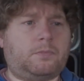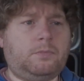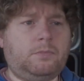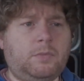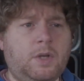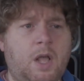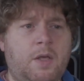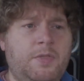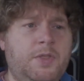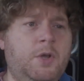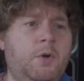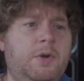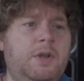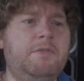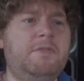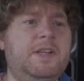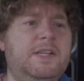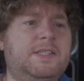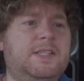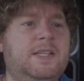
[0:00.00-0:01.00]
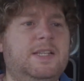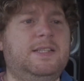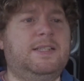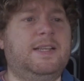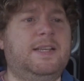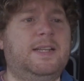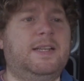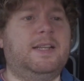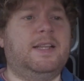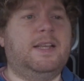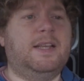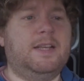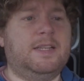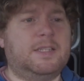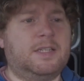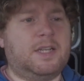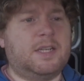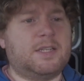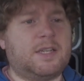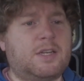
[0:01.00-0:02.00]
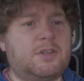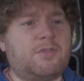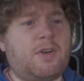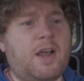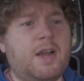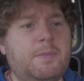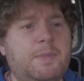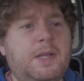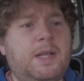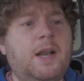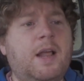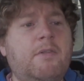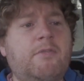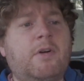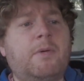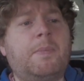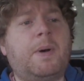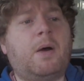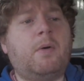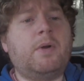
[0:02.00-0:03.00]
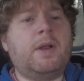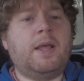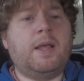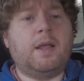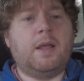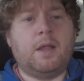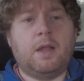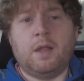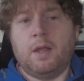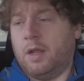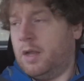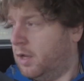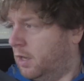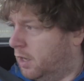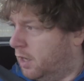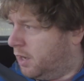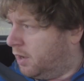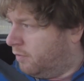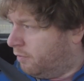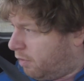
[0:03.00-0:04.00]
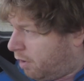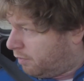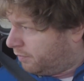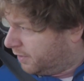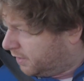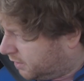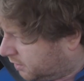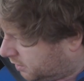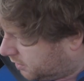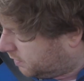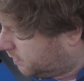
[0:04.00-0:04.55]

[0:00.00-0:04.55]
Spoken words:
and the only reason they did is because I tried to be clever about it. Rather than